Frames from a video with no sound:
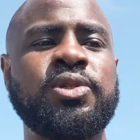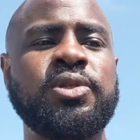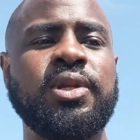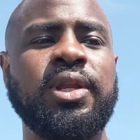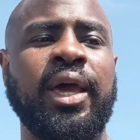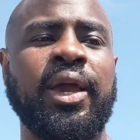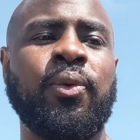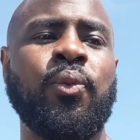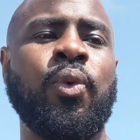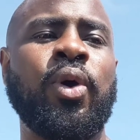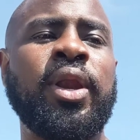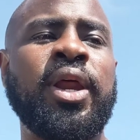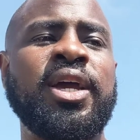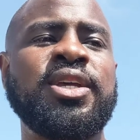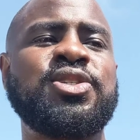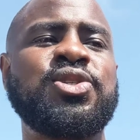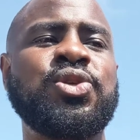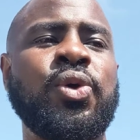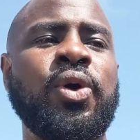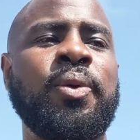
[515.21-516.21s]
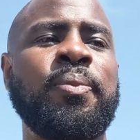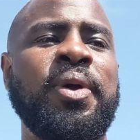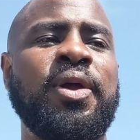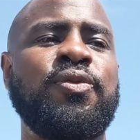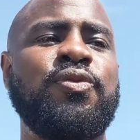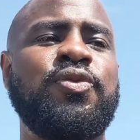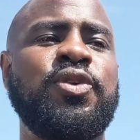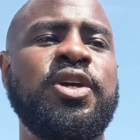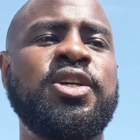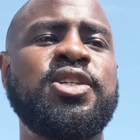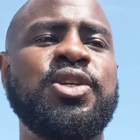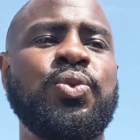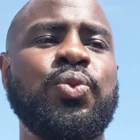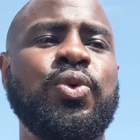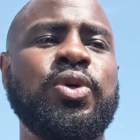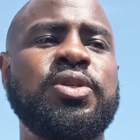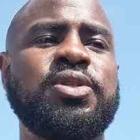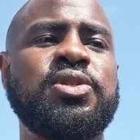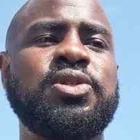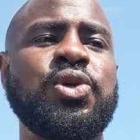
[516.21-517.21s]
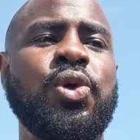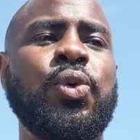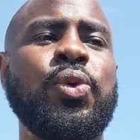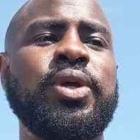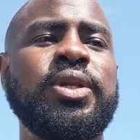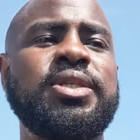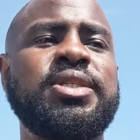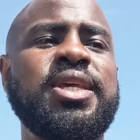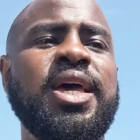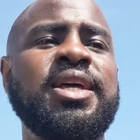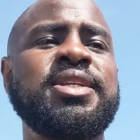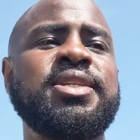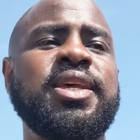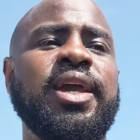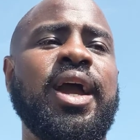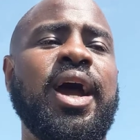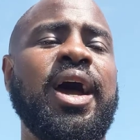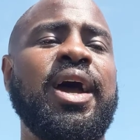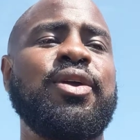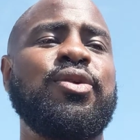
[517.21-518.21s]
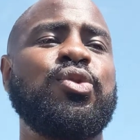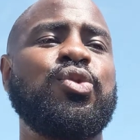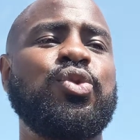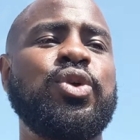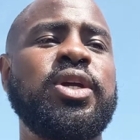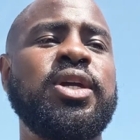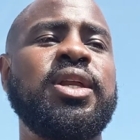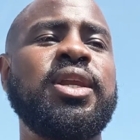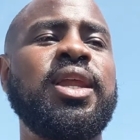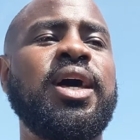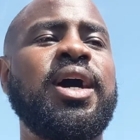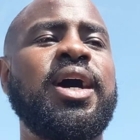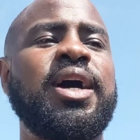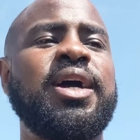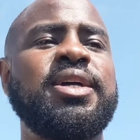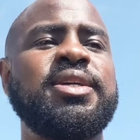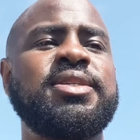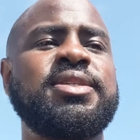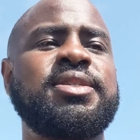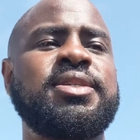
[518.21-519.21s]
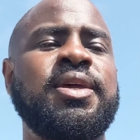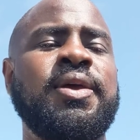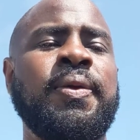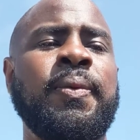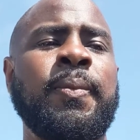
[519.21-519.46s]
like what I saw in my vision was so intense. Like, I realized